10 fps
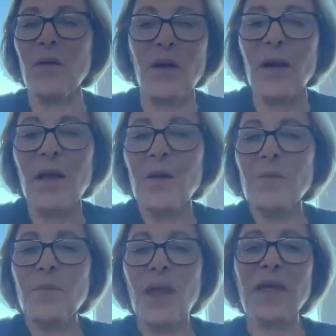or
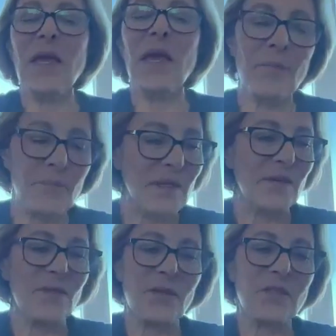I can't
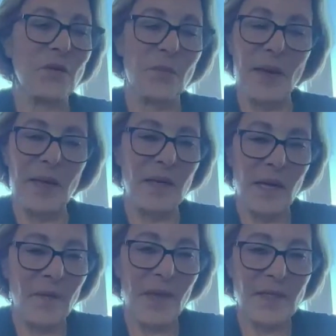believe you did so badly
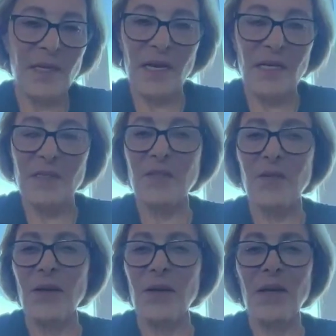on that test,
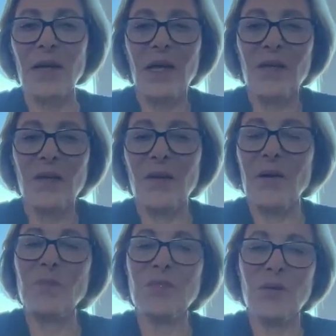or,
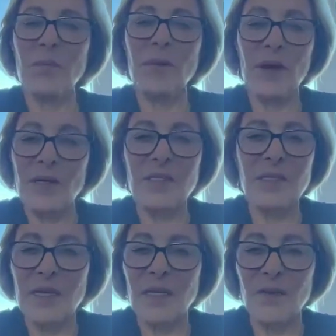I'm so embarrassed
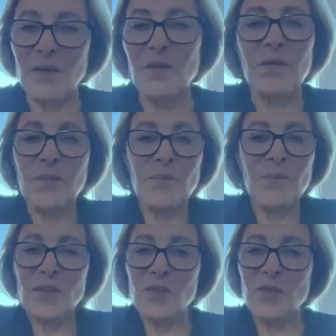that you
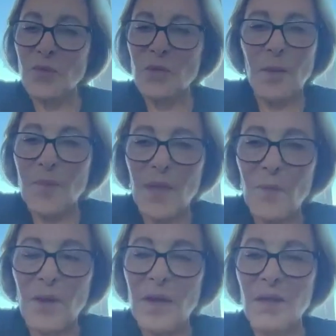screwed up
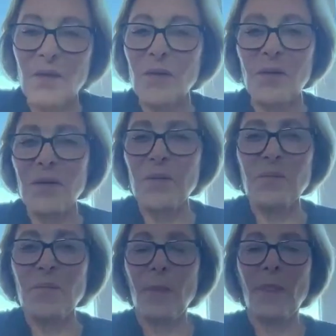that way, or,
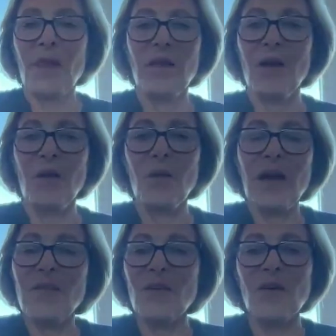
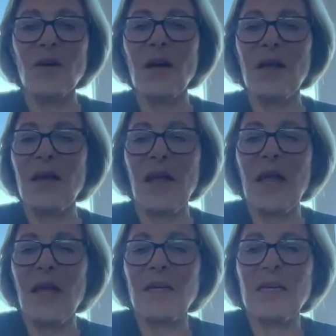whatever.
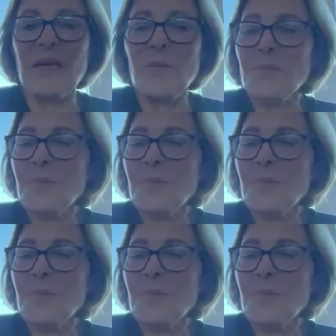And